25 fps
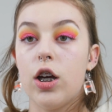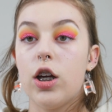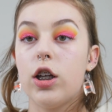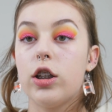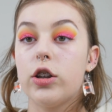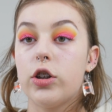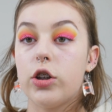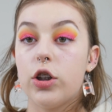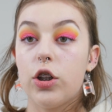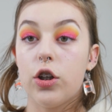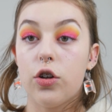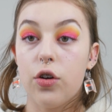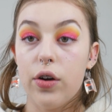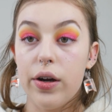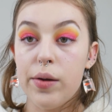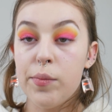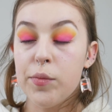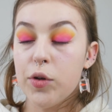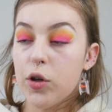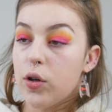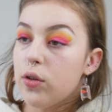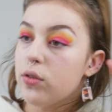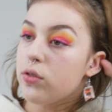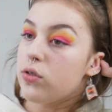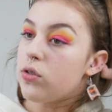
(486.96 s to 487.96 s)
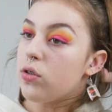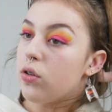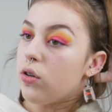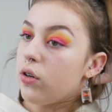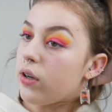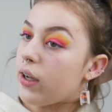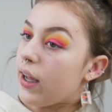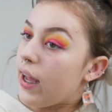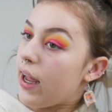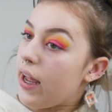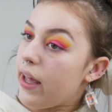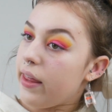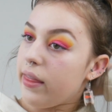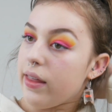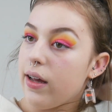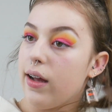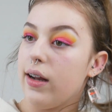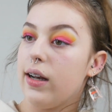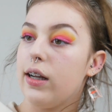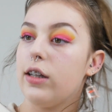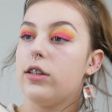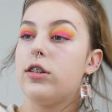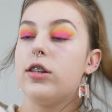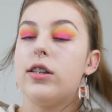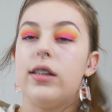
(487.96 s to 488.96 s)
so the cream contour kit that I
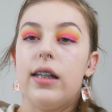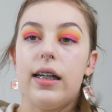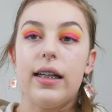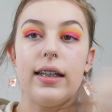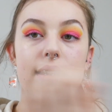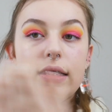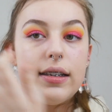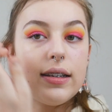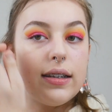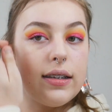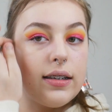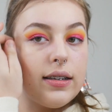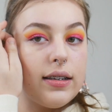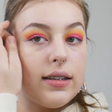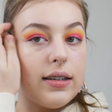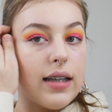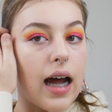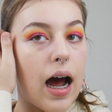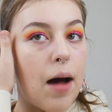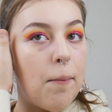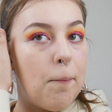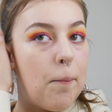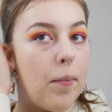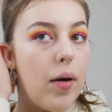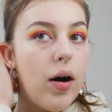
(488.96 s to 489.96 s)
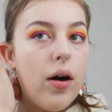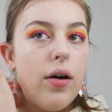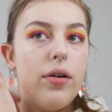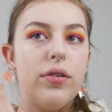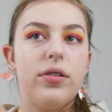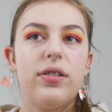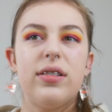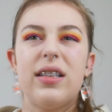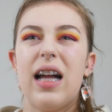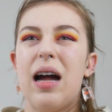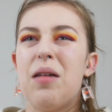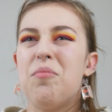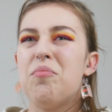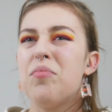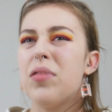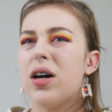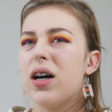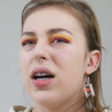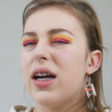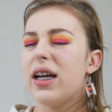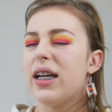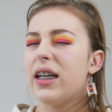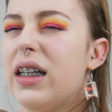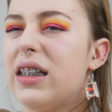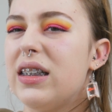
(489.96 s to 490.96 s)
literally stand
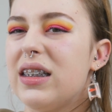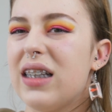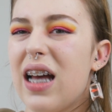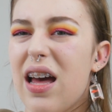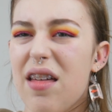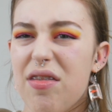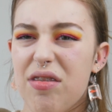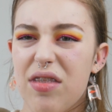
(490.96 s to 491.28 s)
by, is that a